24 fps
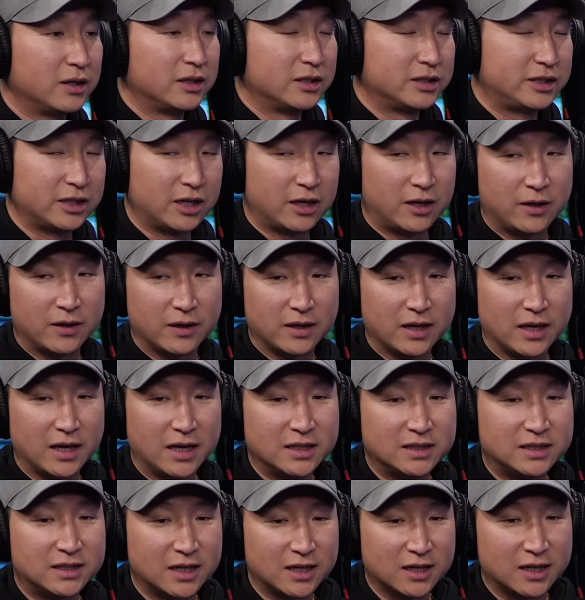So
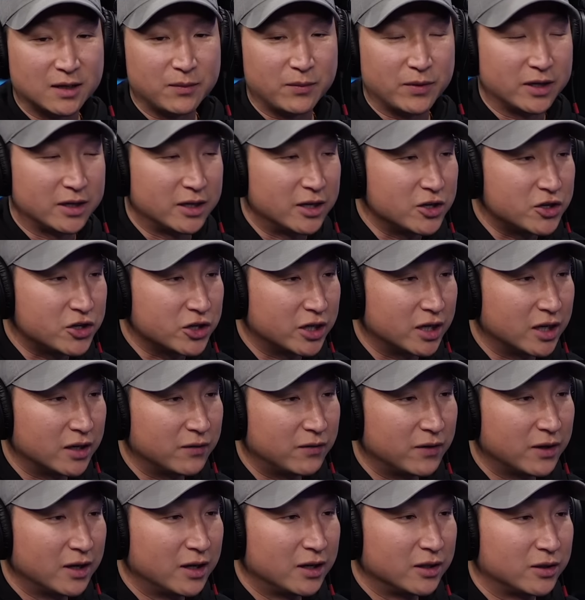is there going to be an
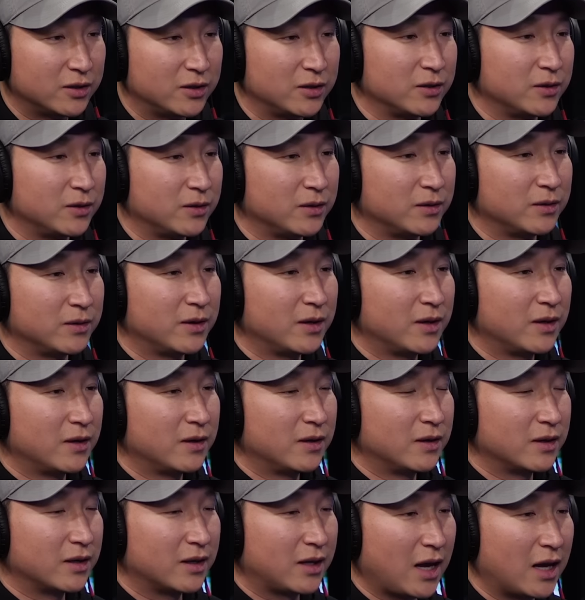initiative to
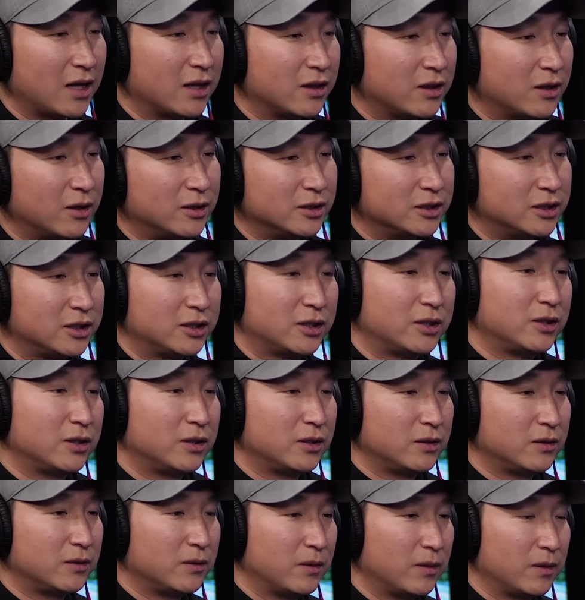get those
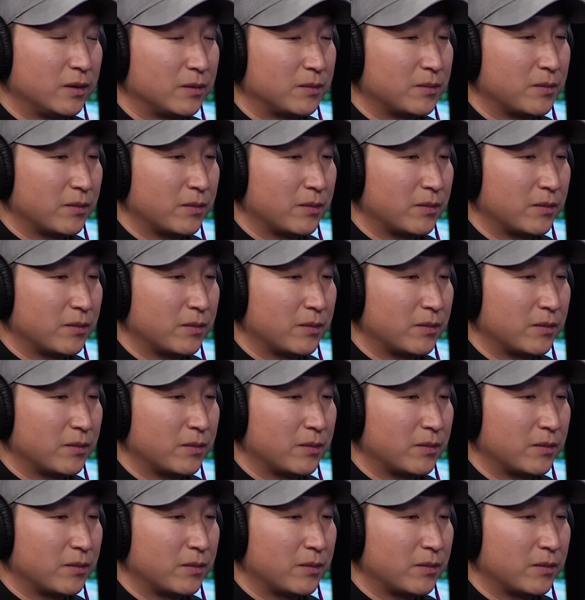two